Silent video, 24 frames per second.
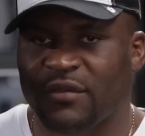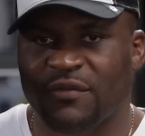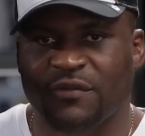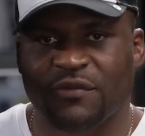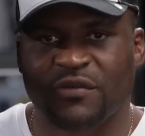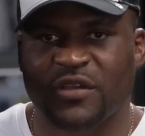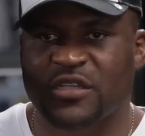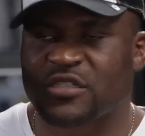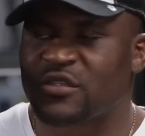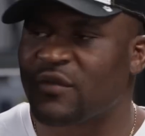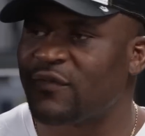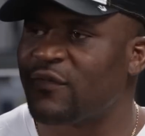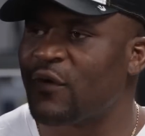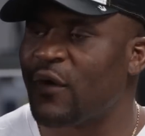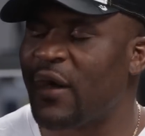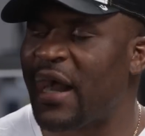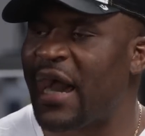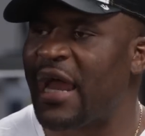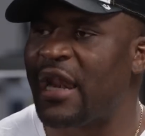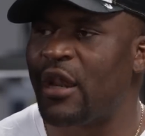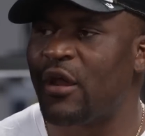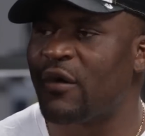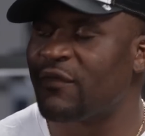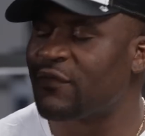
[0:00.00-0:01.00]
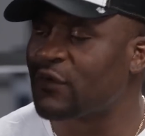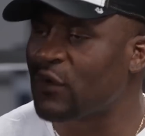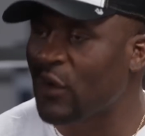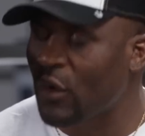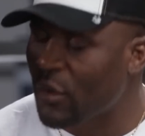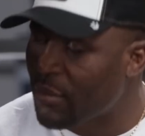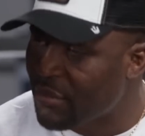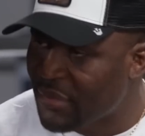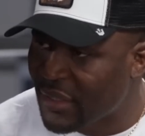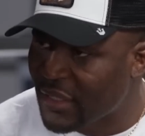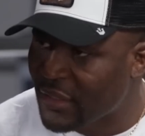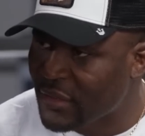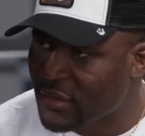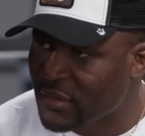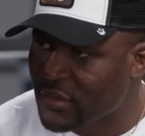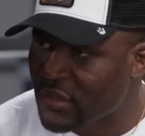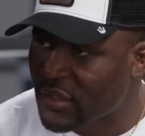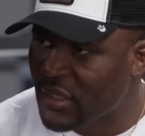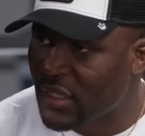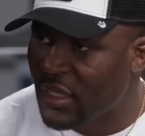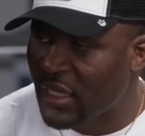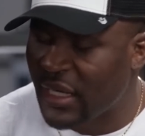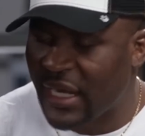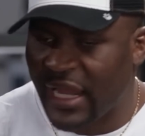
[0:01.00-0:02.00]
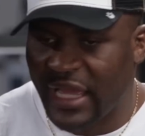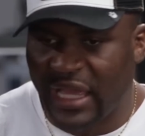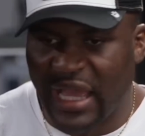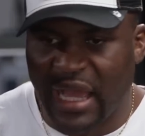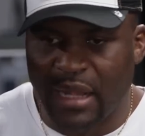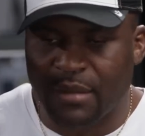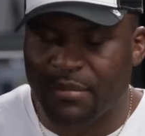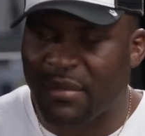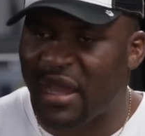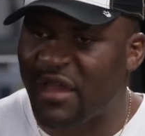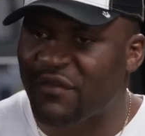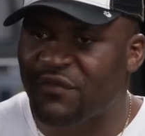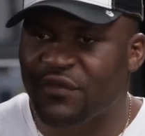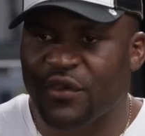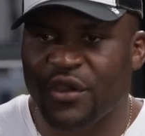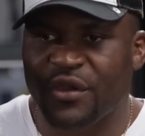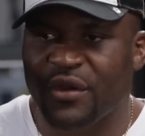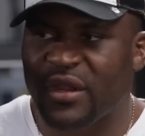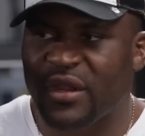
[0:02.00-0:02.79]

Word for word: First of all, I love combat. Okay. Like at my very...